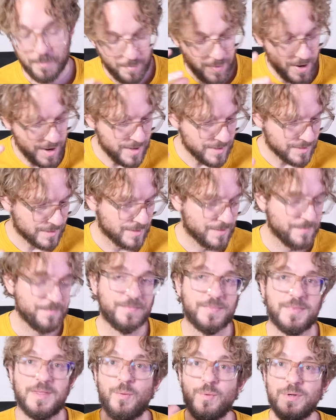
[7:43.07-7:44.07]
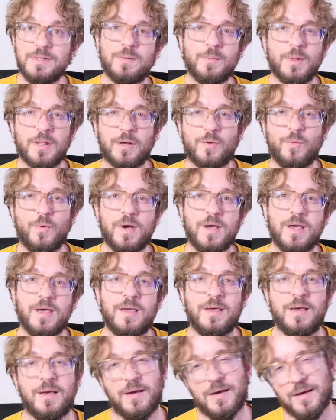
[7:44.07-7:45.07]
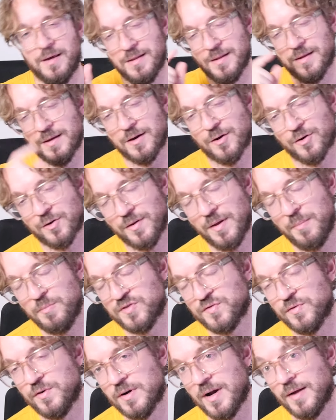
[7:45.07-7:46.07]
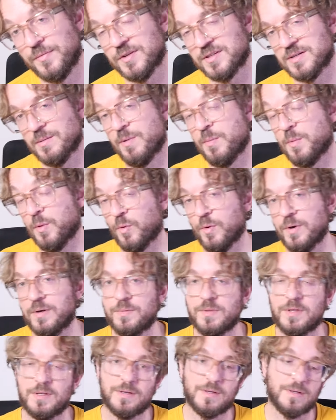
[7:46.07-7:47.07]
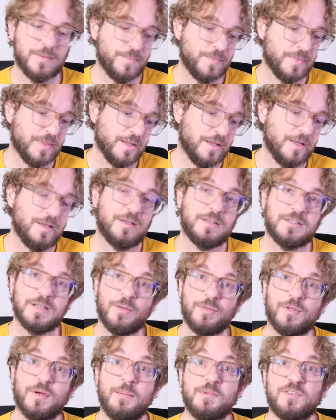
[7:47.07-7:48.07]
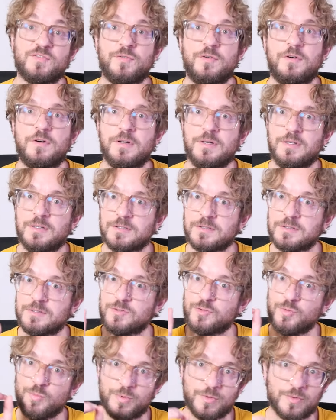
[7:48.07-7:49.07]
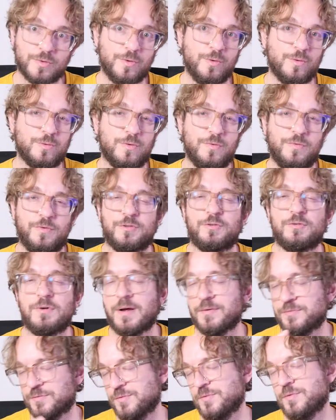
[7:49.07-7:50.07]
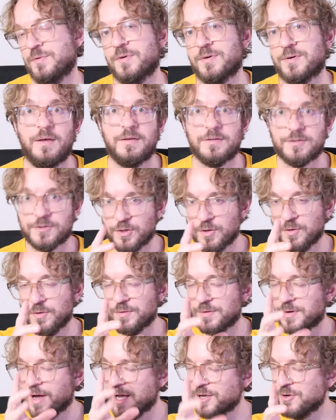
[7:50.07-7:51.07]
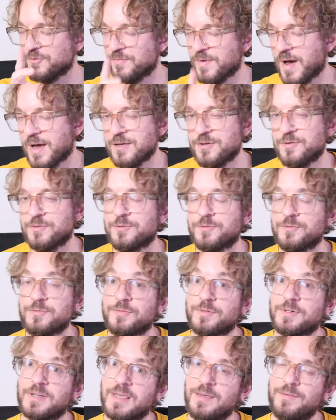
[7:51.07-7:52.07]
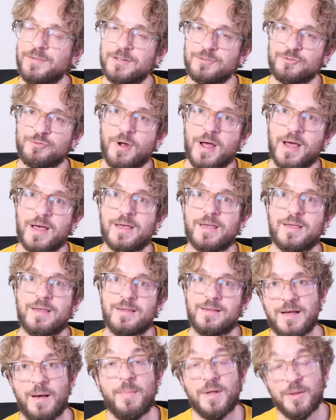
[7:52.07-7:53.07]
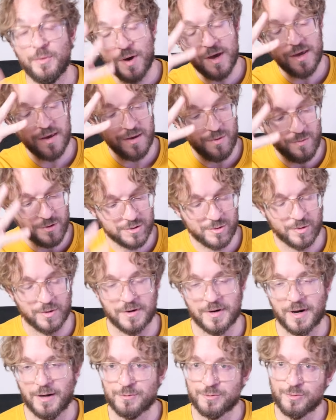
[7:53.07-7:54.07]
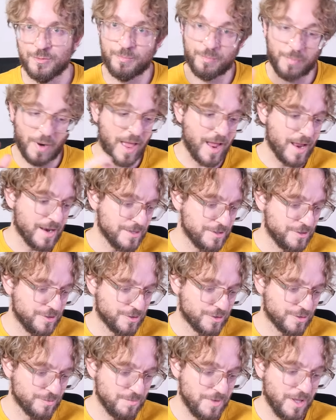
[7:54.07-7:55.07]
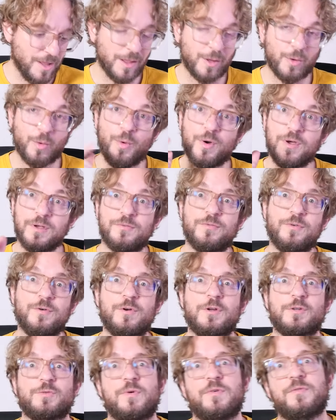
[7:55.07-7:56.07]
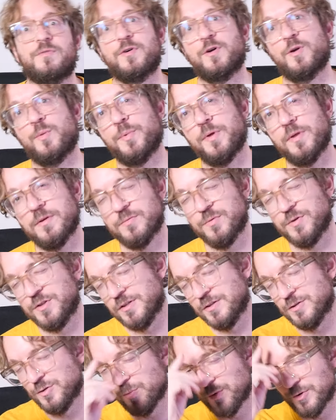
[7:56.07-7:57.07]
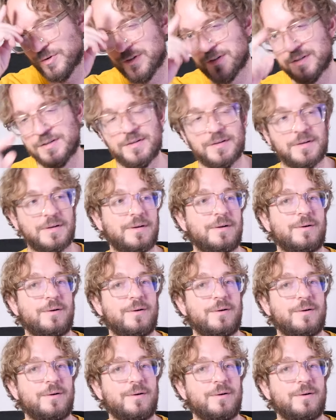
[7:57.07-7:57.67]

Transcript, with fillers: But the winter Milky Way in the northern hemisphere and the summer Milky Way in the southern hemisphere is super cool to photograph too. So I invite you to give it a try. By the way, you will learn how to plan your Milky Way photos with PhotoPills, which is super easy.